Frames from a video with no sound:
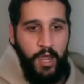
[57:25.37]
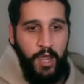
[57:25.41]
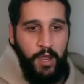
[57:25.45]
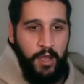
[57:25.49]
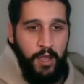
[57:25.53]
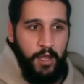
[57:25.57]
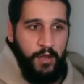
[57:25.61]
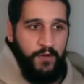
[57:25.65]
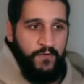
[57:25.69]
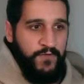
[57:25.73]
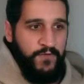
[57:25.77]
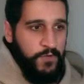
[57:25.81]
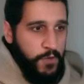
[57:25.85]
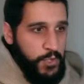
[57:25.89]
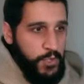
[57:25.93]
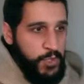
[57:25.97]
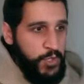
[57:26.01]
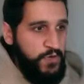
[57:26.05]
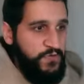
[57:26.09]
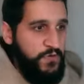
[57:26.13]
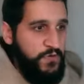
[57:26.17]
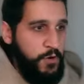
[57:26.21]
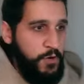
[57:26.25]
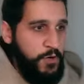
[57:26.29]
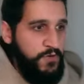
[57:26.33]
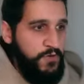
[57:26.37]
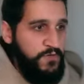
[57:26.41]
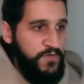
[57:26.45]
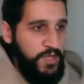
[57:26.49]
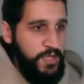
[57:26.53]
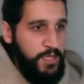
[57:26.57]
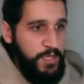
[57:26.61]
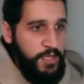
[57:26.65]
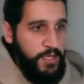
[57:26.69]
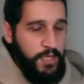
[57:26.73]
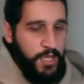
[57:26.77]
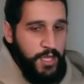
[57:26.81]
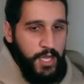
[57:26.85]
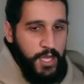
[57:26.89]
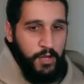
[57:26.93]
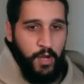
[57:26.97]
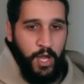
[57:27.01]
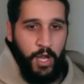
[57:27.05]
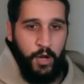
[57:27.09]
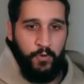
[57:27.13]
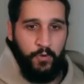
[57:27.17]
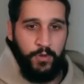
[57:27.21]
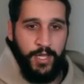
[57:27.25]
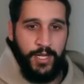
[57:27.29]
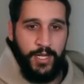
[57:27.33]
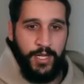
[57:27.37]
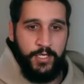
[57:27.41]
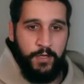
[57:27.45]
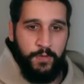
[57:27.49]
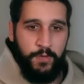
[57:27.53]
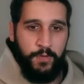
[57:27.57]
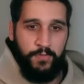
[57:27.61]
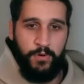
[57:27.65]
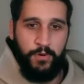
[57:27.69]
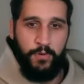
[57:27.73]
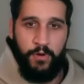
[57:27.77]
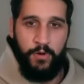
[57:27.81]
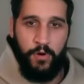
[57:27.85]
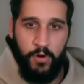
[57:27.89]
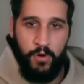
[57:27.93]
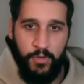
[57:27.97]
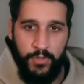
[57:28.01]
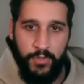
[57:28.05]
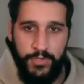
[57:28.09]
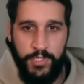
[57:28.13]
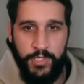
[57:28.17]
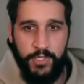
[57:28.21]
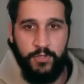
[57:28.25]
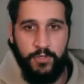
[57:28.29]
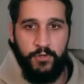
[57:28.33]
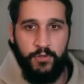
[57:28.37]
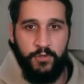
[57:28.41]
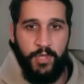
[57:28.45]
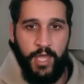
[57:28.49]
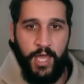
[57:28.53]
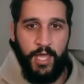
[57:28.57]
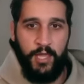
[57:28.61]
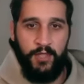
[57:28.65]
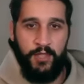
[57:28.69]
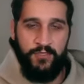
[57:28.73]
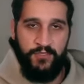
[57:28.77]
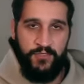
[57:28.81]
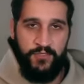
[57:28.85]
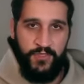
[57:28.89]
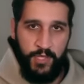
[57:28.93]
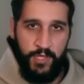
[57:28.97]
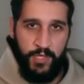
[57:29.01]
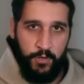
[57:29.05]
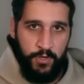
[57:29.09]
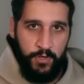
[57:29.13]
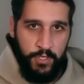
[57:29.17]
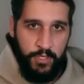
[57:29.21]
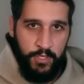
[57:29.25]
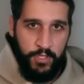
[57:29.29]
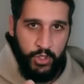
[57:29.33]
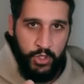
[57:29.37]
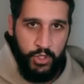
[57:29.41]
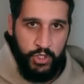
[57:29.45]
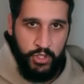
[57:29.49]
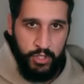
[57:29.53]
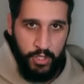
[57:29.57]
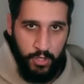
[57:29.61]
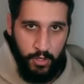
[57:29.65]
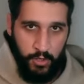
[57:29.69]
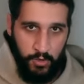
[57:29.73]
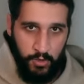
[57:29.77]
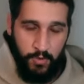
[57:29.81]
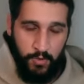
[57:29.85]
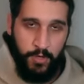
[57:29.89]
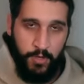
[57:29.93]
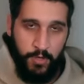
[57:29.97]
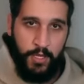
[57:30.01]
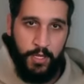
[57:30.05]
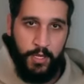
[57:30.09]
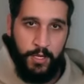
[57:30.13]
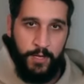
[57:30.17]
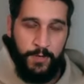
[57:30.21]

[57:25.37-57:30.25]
Uh, for those who have heard of it, I, I, would like to propose to you that theories show